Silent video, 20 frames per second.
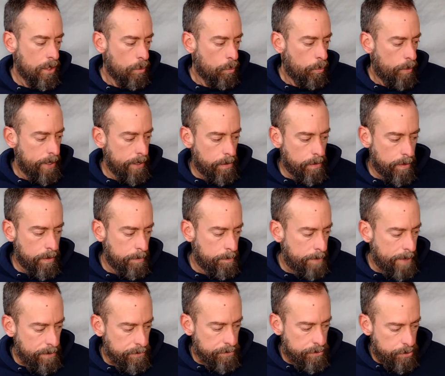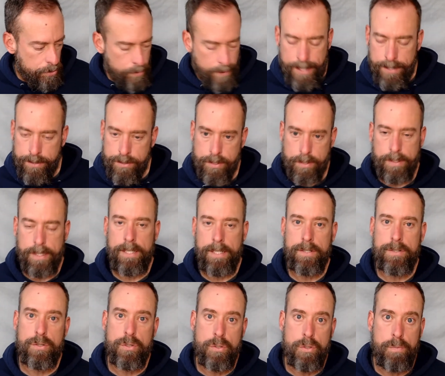We are about to enter
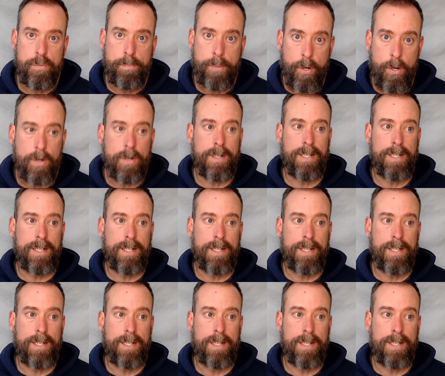into part